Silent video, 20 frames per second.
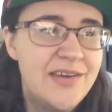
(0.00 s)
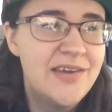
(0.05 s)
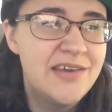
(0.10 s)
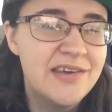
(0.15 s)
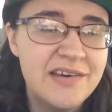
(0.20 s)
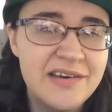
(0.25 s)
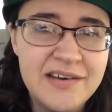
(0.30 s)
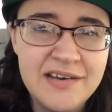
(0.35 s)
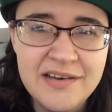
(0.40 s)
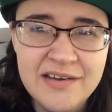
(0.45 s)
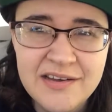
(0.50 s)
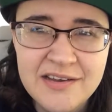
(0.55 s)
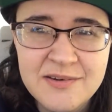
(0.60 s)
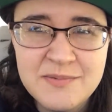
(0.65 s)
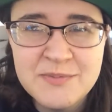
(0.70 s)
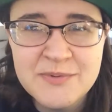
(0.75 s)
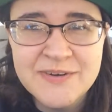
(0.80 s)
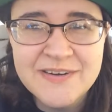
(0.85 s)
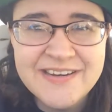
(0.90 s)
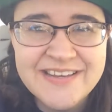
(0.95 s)
Good
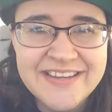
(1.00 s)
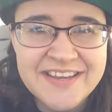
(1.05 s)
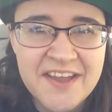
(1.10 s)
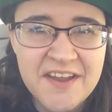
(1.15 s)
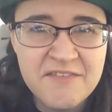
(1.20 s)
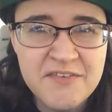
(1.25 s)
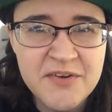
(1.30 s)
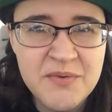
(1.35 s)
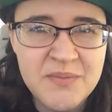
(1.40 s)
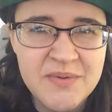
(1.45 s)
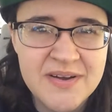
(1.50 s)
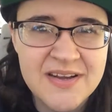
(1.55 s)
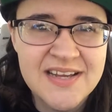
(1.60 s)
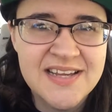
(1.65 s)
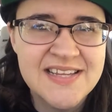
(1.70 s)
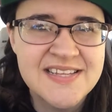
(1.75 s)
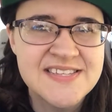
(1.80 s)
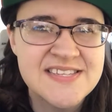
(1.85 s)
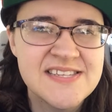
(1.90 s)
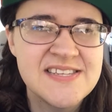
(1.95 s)
morning,
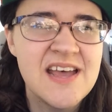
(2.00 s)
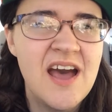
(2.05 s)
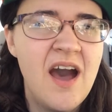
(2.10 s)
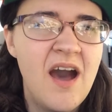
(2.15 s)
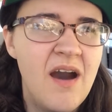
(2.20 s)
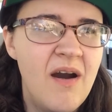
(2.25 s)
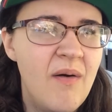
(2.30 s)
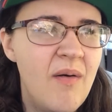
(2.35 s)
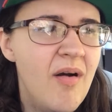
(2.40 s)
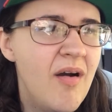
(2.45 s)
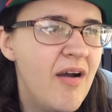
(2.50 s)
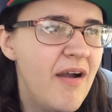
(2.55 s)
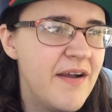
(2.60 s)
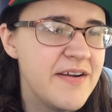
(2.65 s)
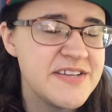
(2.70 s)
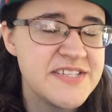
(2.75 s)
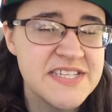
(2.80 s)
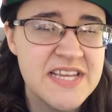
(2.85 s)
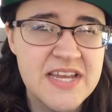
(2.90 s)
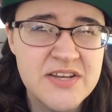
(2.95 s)
everyone. So,
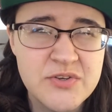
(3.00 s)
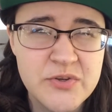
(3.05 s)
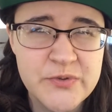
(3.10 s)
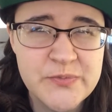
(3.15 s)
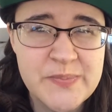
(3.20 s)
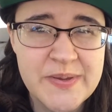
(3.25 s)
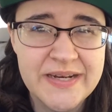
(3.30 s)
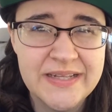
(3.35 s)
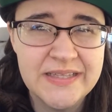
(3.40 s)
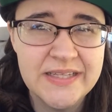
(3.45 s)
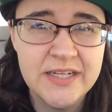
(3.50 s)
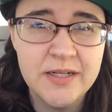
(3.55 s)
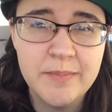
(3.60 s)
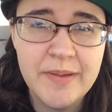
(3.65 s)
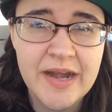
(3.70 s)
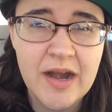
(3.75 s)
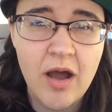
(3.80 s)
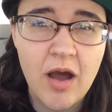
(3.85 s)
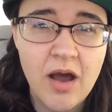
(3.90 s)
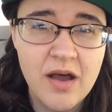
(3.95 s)
our schedule's been a little
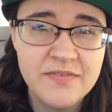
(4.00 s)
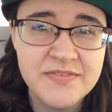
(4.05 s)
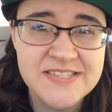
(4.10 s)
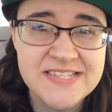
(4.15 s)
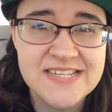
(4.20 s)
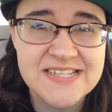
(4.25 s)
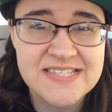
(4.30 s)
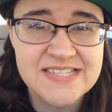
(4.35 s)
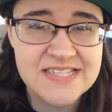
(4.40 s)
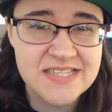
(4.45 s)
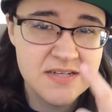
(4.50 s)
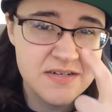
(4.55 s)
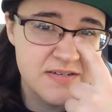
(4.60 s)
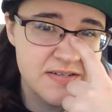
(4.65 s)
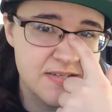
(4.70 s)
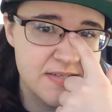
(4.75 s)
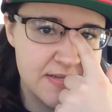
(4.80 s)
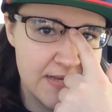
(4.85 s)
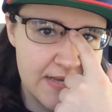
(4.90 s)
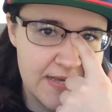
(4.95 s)
bit off since
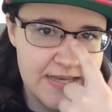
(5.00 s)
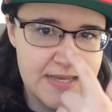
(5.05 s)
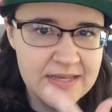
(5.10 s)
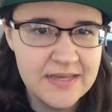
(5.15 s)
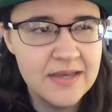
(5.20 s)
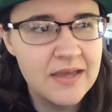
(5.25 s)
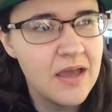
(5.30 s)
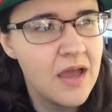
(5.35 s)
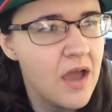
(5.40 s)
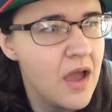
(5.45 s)
Thursday.